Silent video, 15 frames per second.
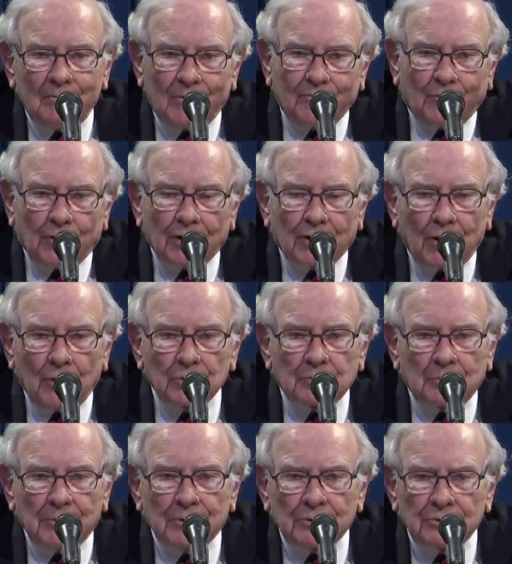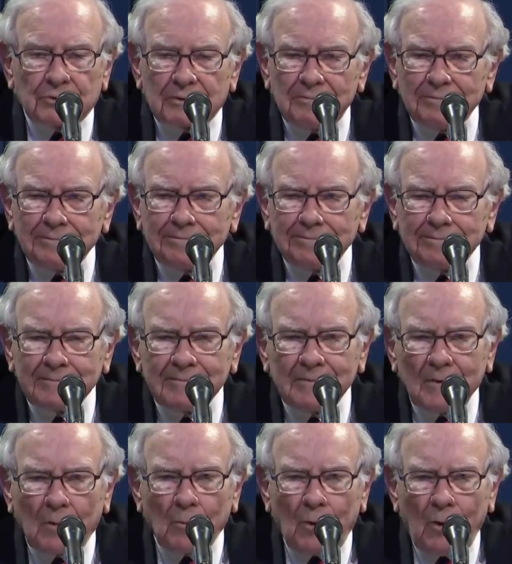before it closed, produced
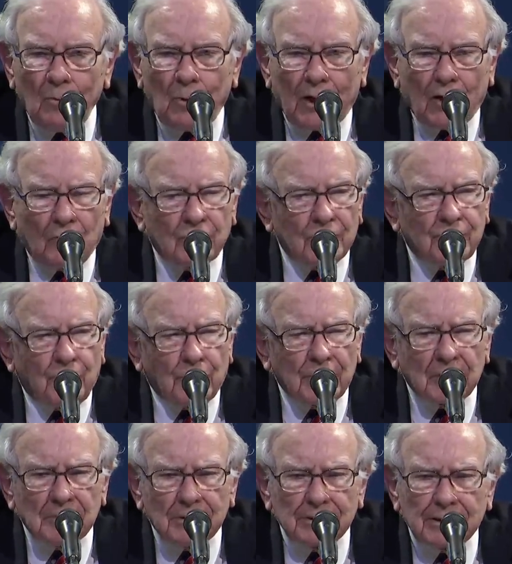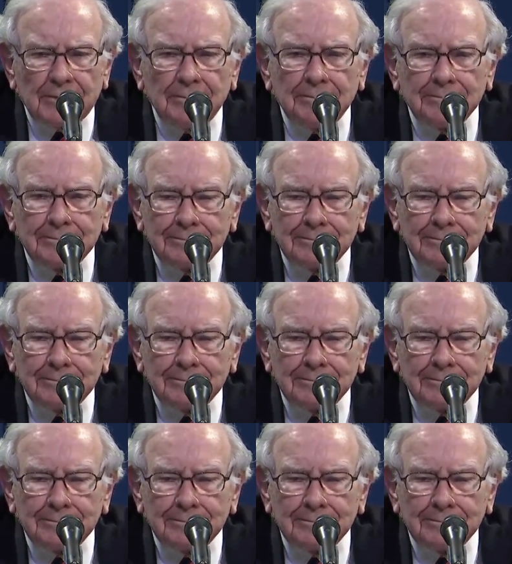well over 40 million